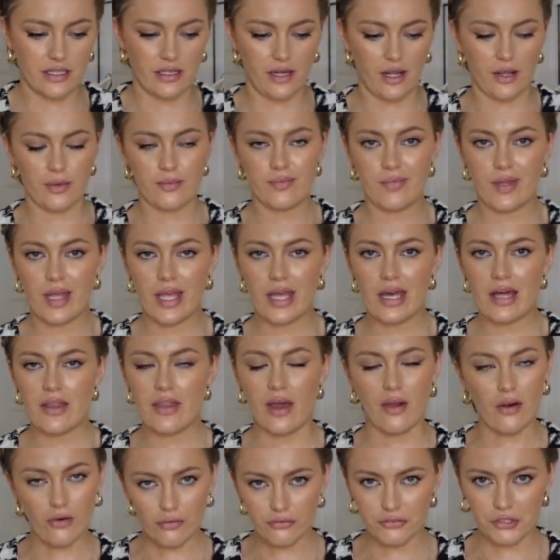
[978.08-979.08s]
you know,
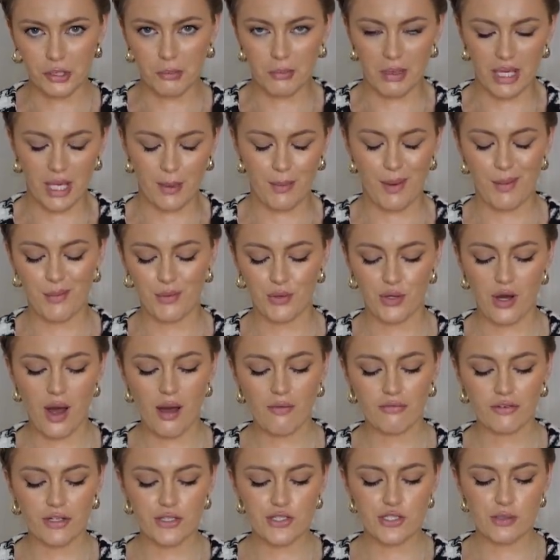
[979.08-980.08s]
they're offering me a bit more
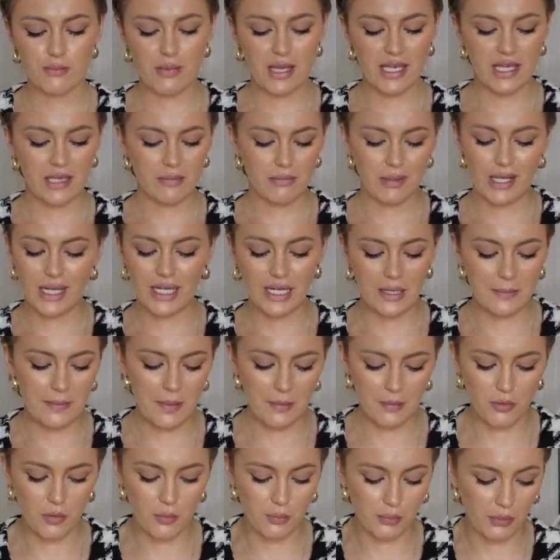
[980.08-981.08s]
coverage and making me a little
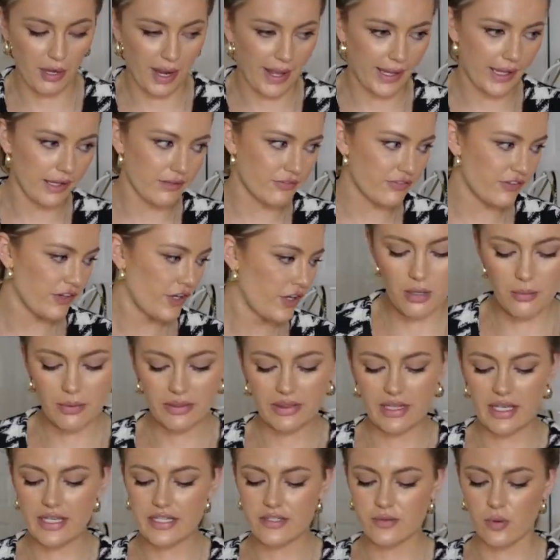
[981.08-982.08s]
bit more brave. Start with
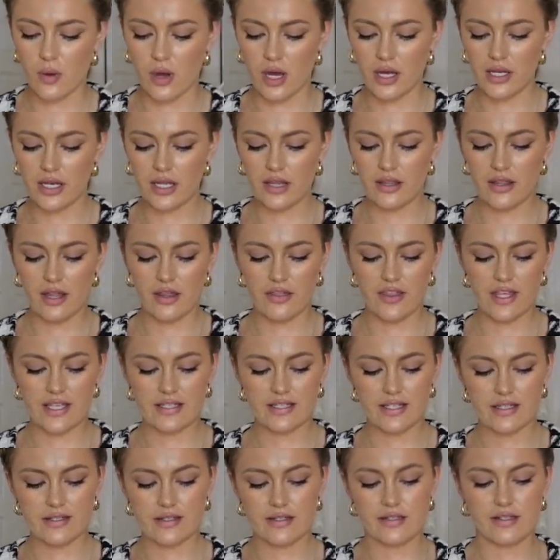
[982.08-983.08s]
this one.
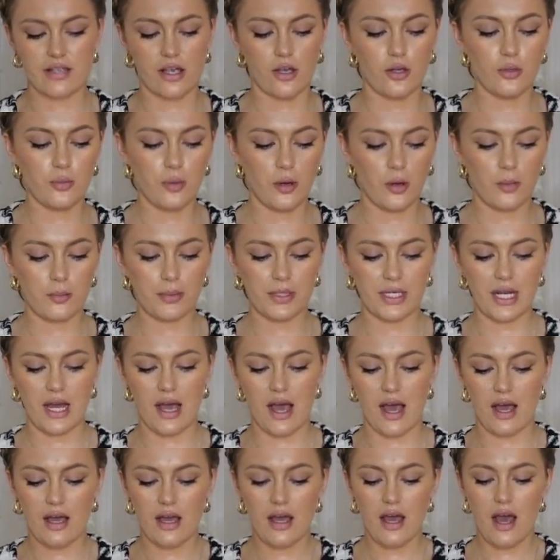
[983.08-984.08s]
This is so
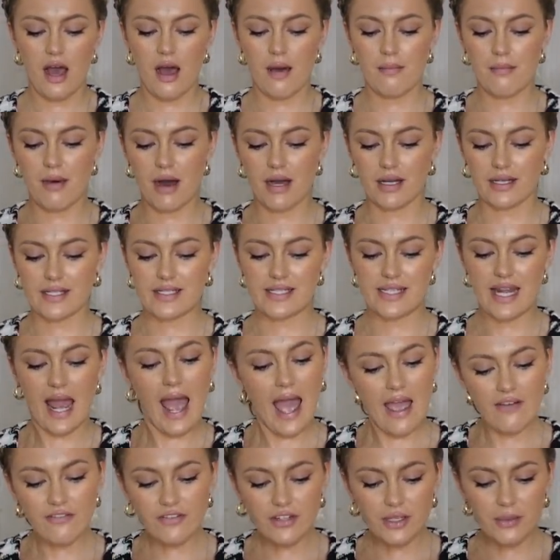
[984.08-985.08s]
popular amongst
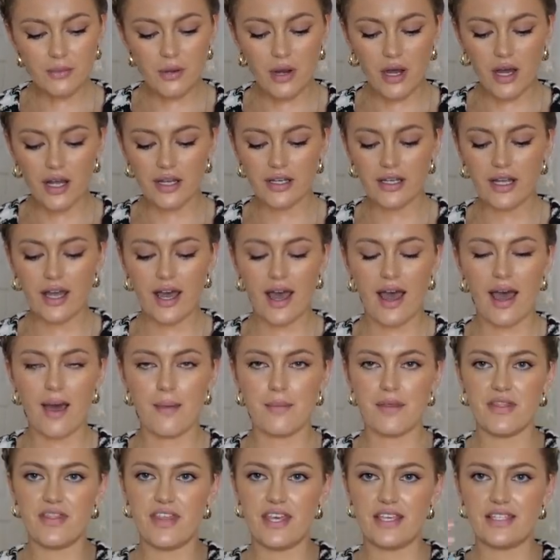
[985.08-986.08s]
everyone.
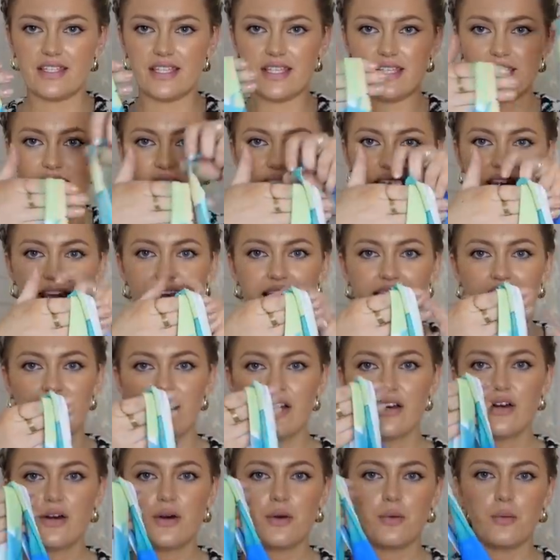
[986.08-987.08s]
This is the
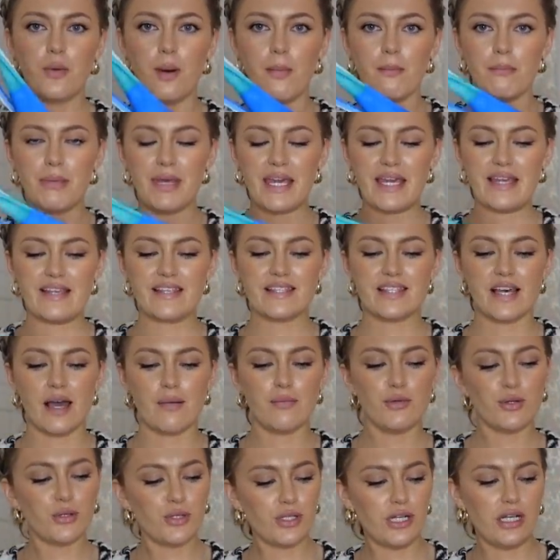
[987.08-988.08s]
one piece that, I'm
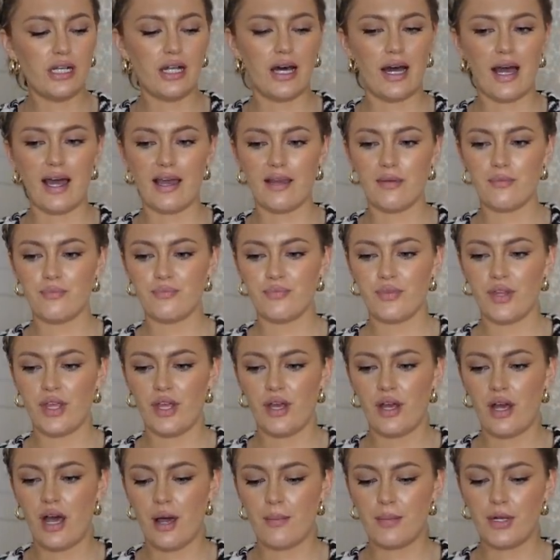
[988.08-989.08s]
not gonna lie,
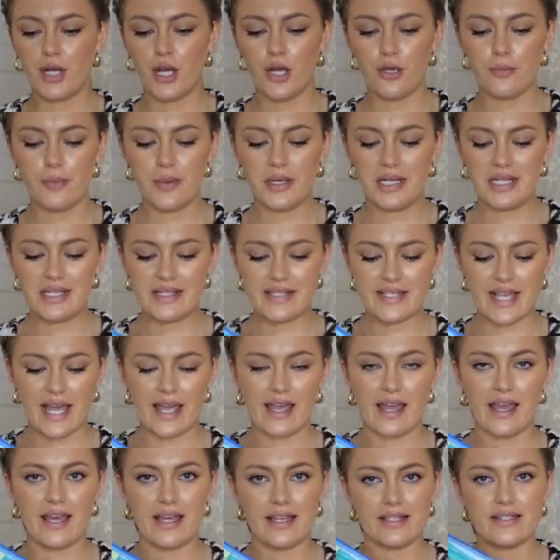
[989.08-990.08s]
I'm gonna openly
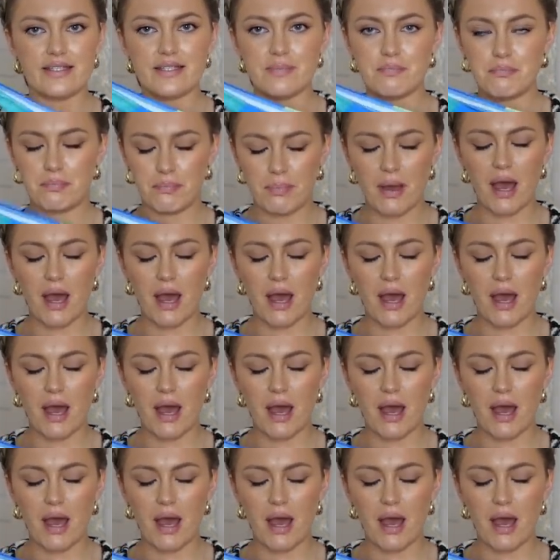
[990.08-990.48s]
say it, it's